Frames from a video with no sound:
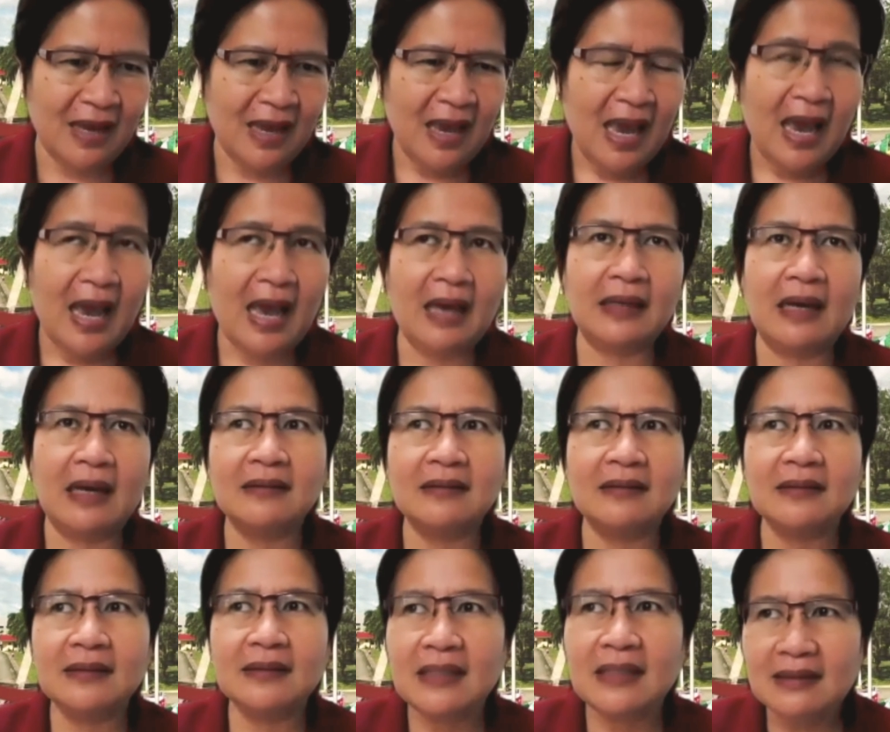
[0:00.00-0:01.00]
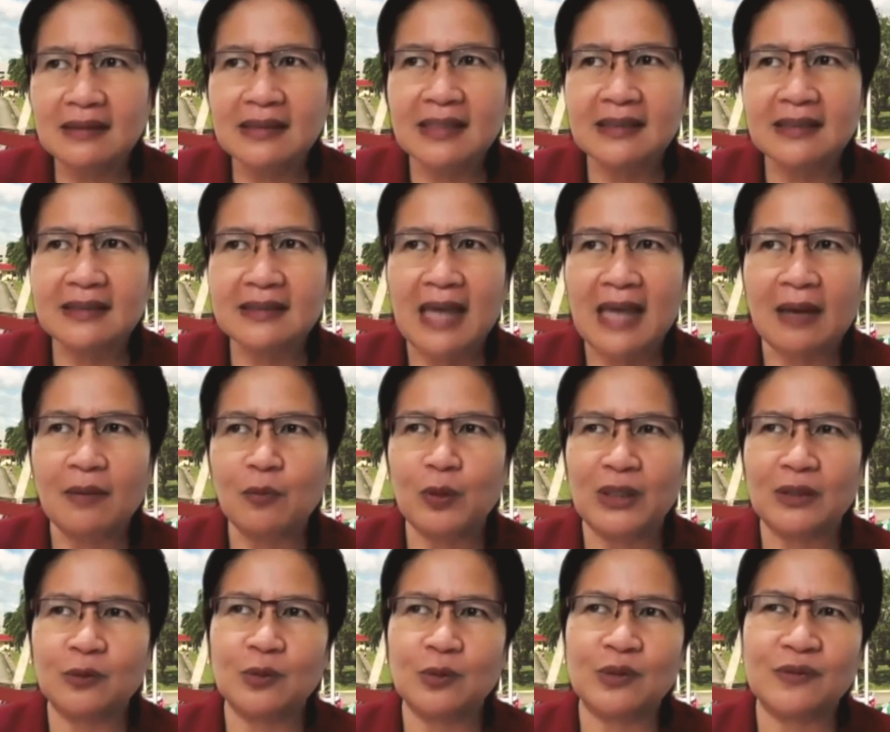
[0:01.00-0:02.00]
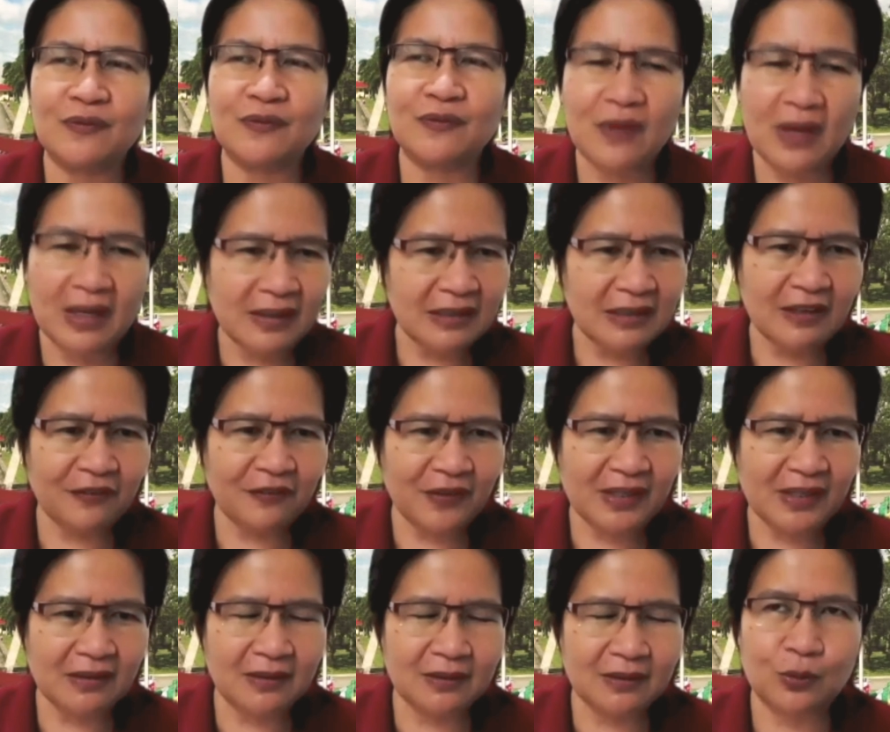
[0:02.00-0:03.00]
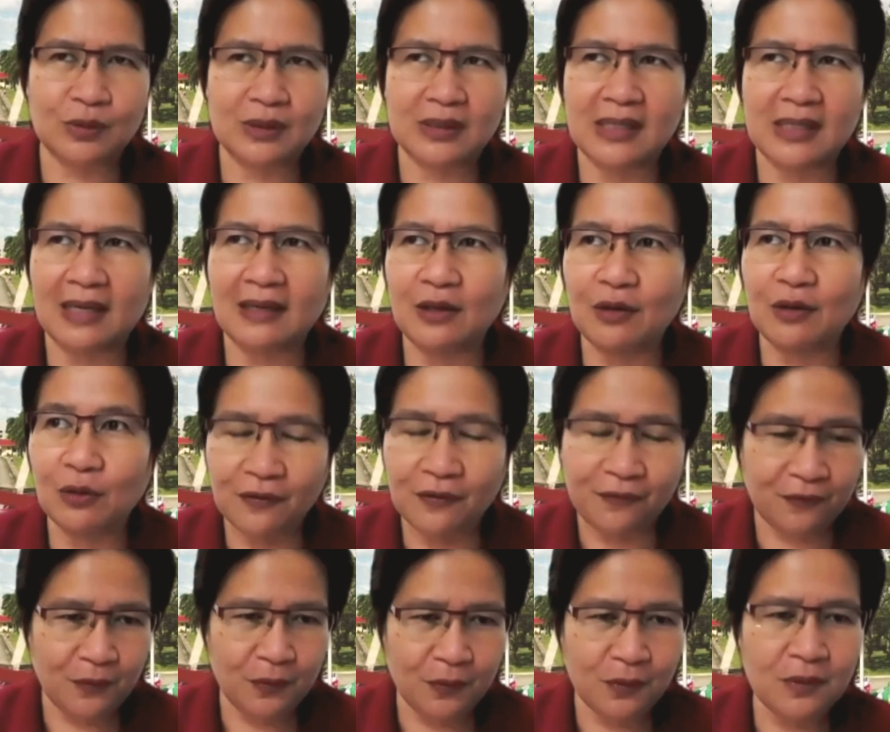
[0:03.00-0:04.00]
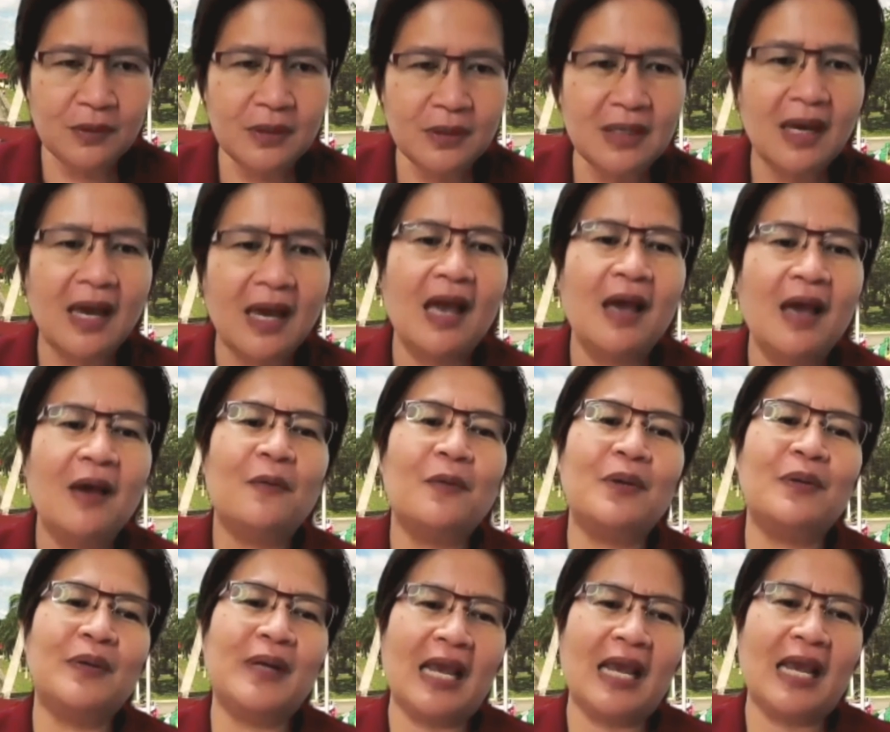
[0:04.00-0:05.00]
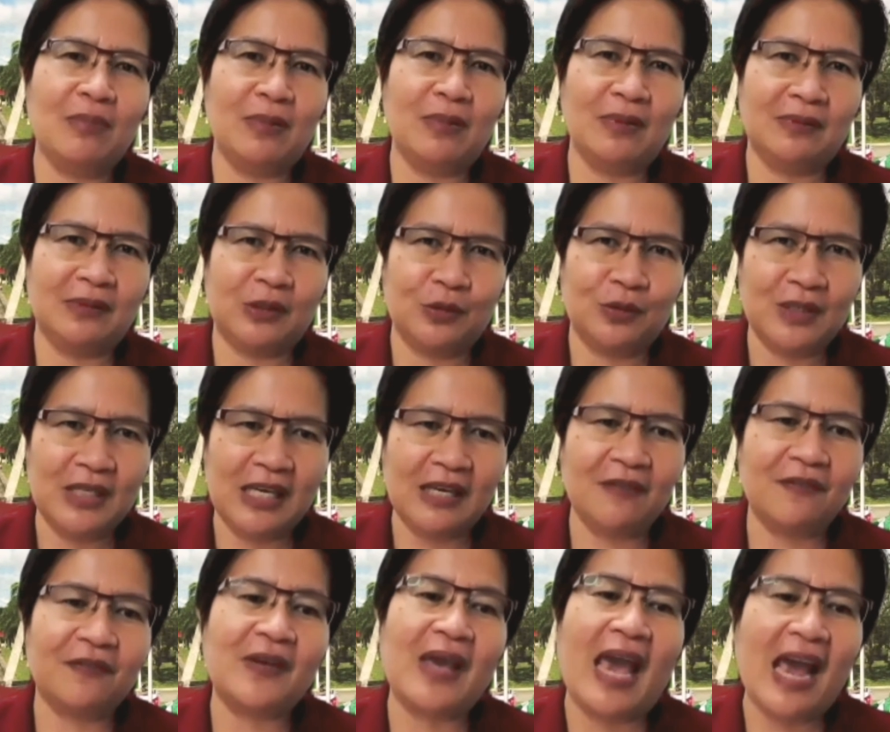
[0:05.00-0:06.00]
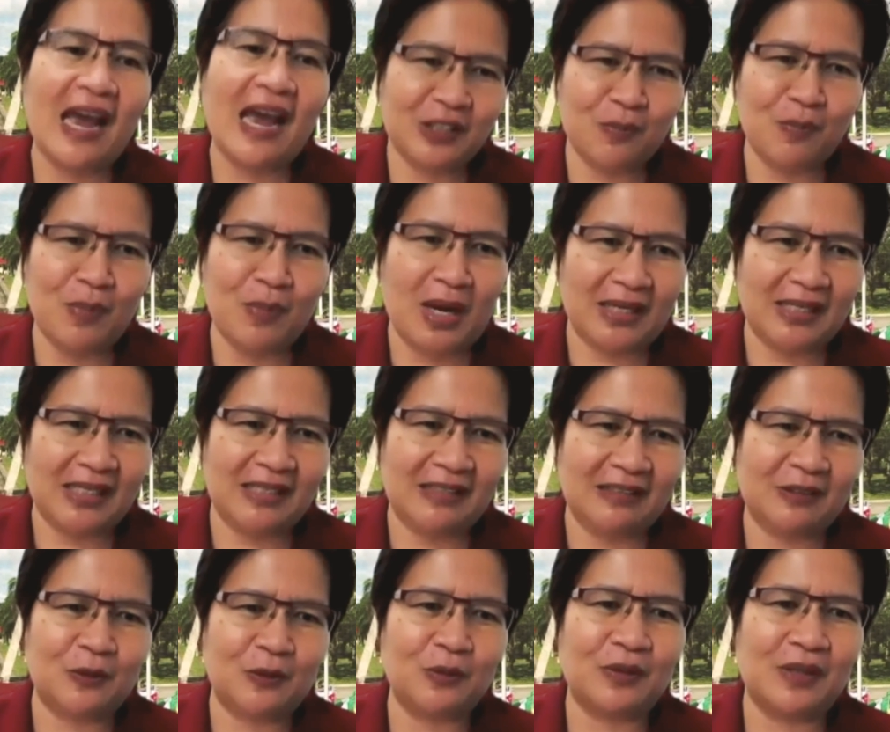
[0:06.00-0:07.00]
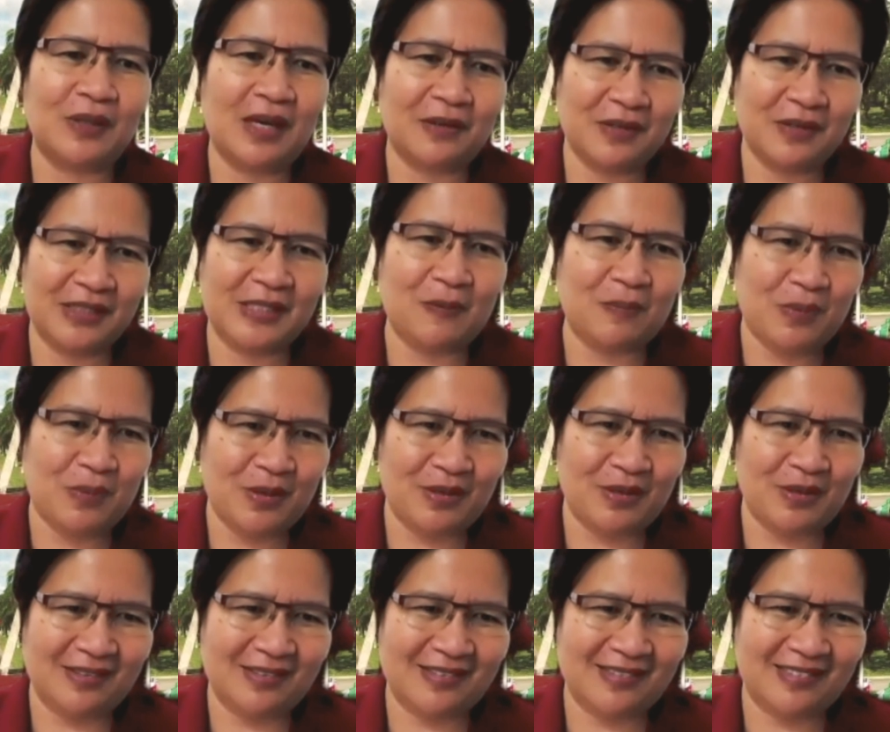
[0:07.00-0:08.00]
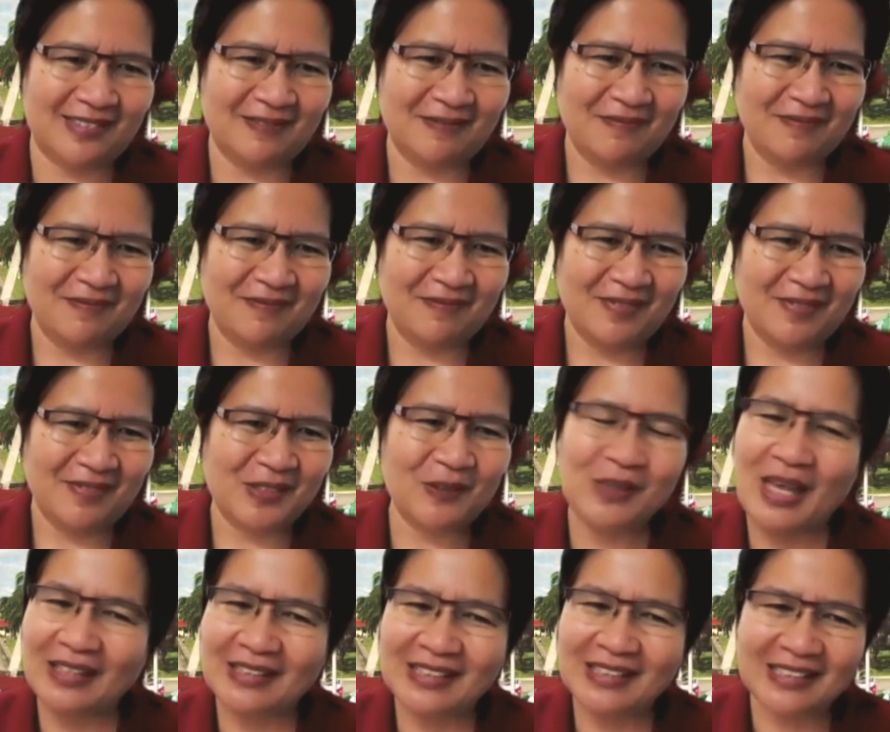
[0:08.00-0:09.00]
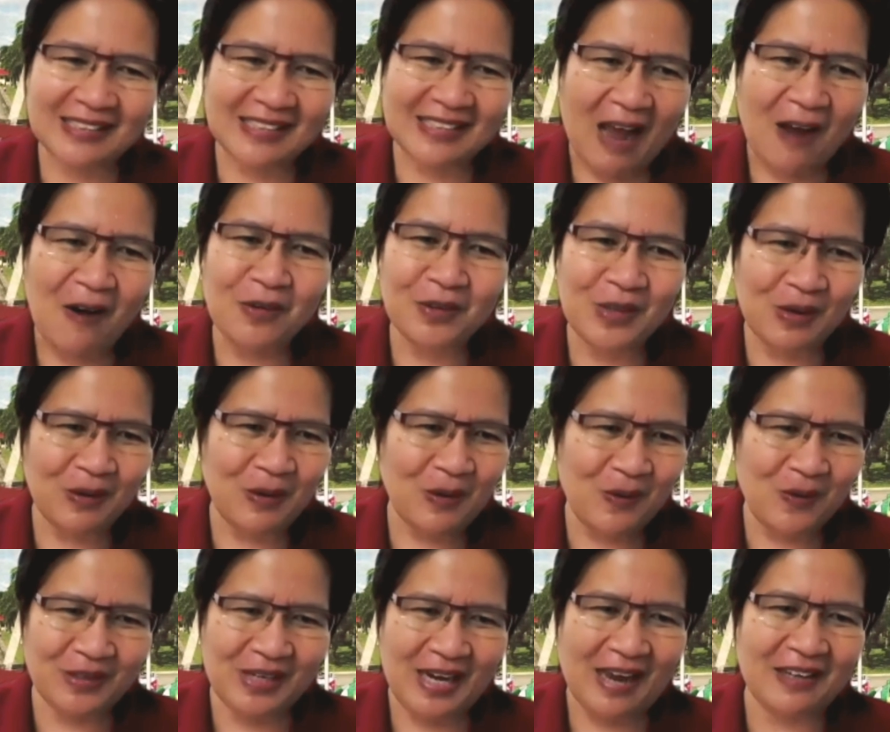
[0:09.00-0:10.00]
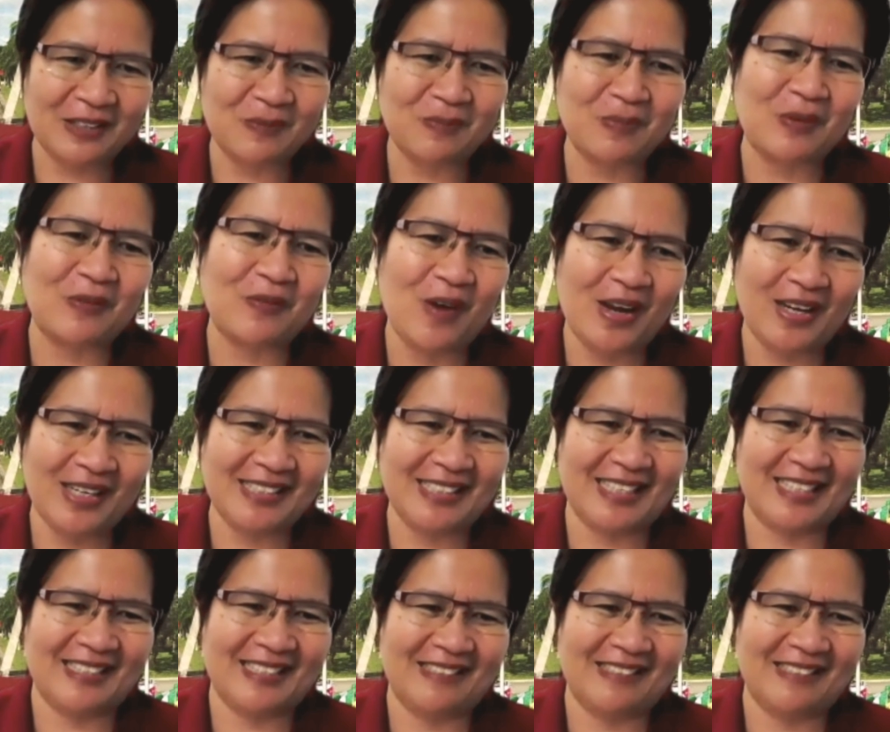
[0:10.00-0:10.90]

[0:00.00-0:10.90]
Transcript: And until such time when it was very difficult to secure food, we were able to give cash money to the recipients. So that's how the Lord has provided.